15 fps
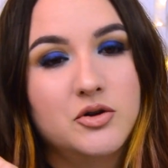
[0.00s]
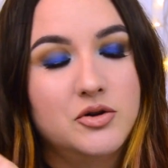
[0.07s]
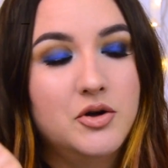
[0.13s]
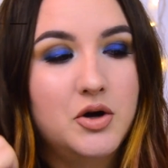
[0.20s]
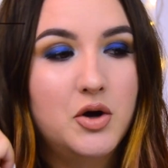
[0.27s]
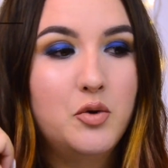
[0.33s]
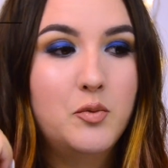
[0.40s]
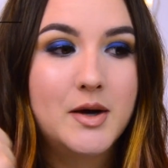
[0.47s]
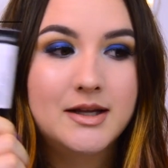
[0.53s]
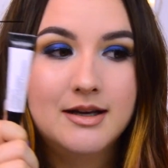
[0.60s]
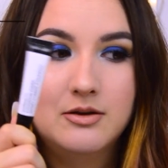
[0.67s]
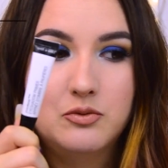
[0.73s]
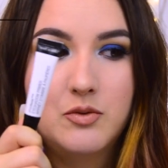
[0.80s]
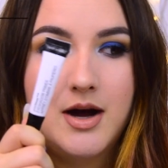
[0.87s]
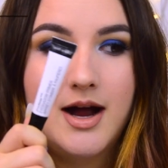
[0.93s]
the Wet
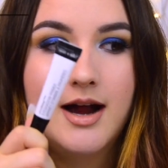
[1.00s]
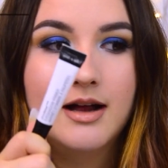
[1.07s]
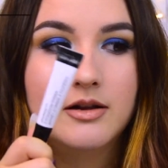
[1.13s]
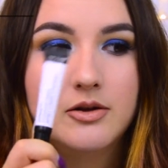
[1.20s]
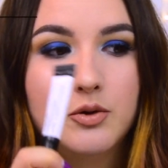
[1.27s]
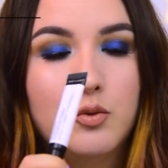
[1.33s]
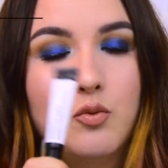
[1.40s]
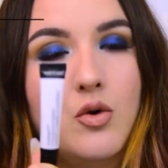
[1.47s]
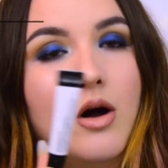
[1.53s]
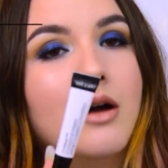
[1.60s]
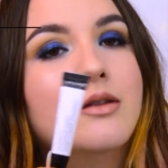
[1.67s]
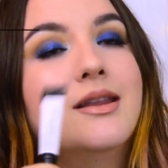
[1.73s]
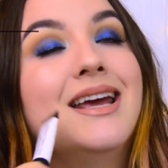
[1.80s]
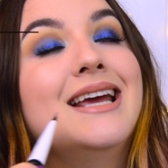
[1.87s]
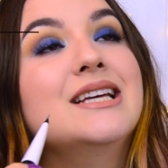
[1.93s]
n Wild
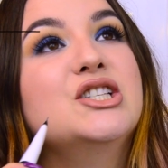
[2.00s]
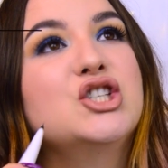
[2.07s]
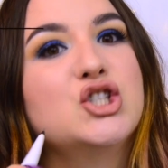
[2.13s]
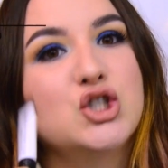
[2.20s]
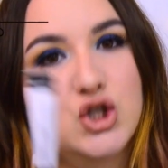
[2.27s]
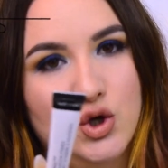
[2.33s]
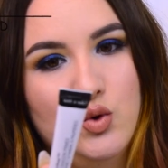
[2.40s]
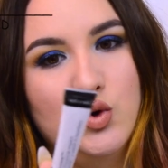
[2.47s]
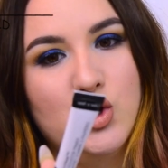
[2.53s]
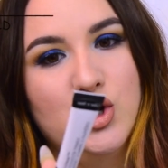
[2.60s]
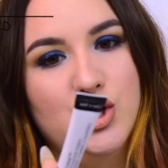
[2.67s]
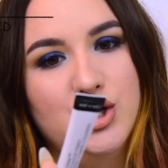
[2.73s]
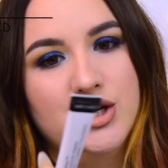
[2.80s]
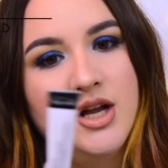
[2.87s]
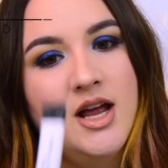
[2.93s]
one is so
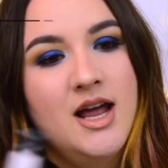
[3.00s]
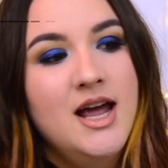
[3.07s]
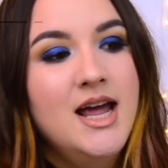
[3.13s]
good.